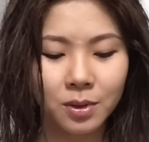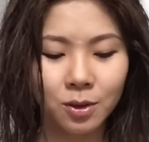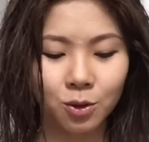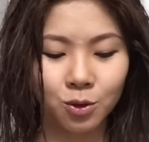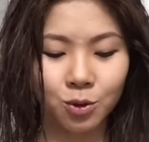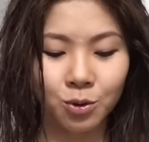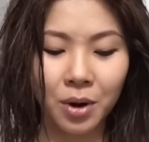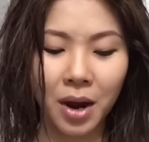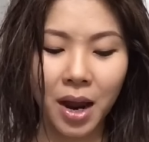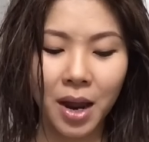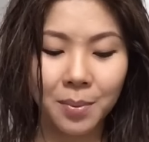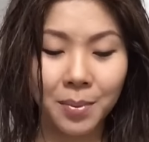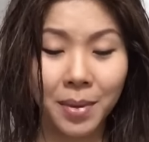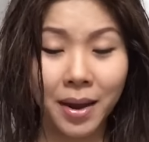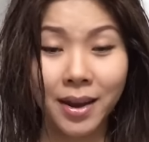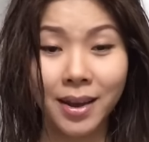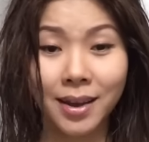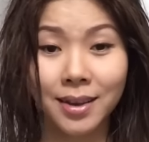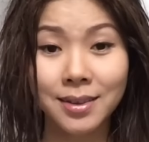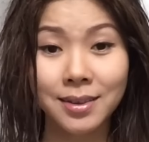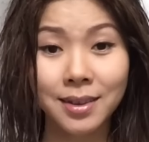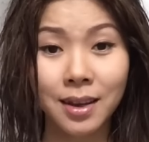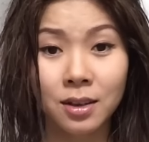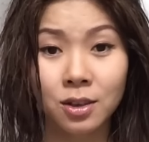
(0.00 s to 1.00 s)
to dry my
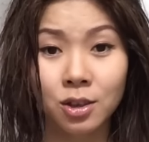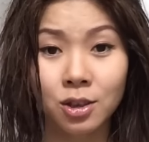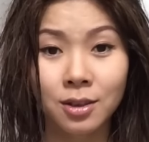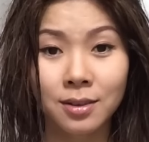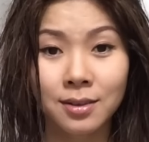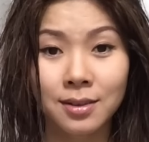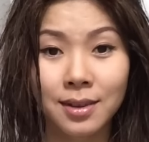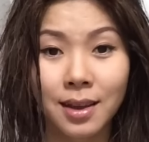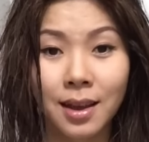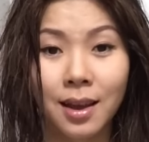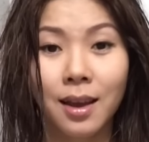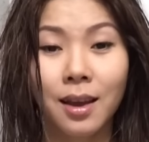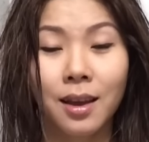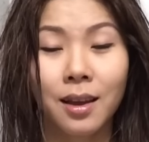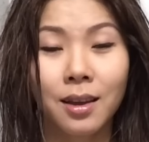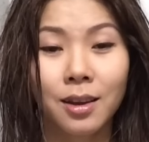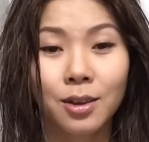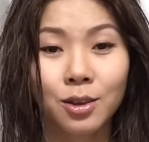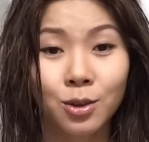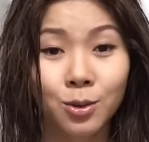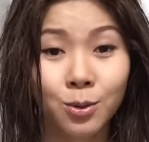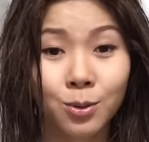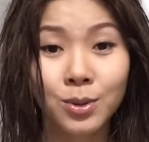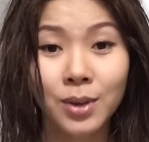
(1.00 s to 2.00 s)
extensions
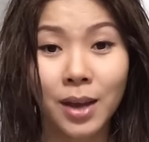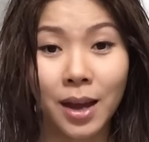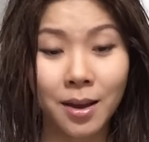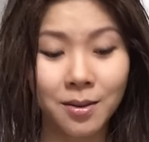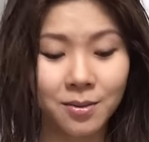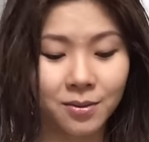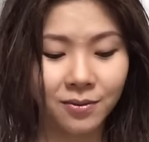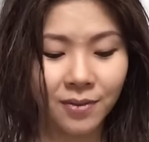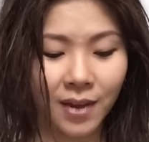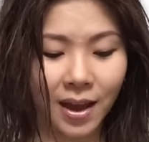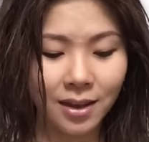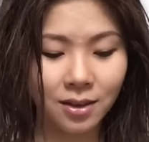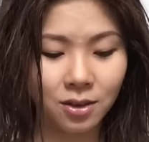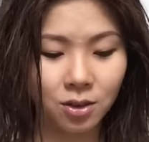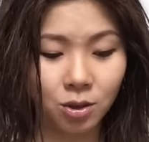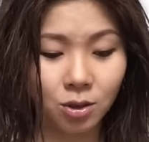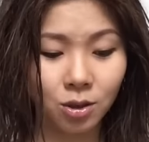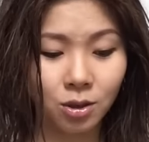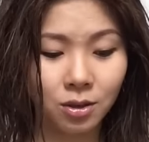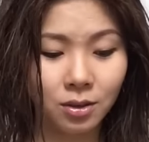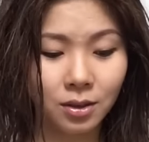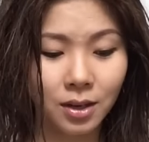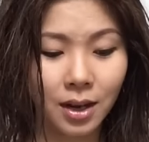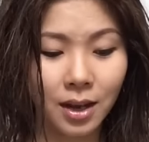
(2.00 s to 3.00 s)
2 times
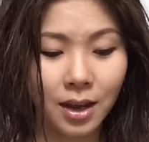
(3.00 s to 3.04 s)
faster.